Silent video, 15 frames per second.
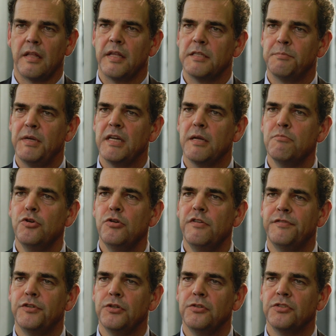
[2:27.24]
There's been a
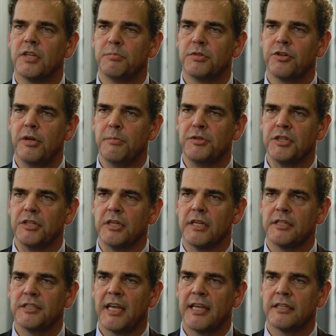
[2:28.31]
move to subscription.
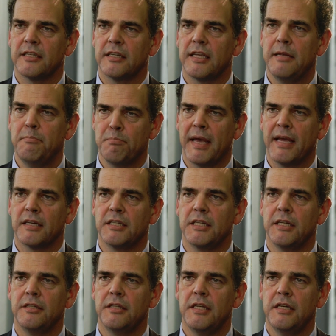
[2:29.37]
Has that
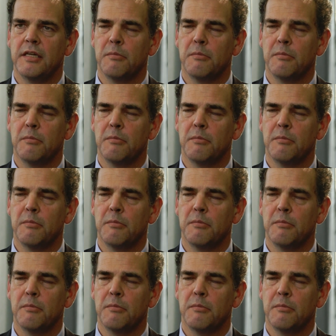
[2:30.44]
impacted the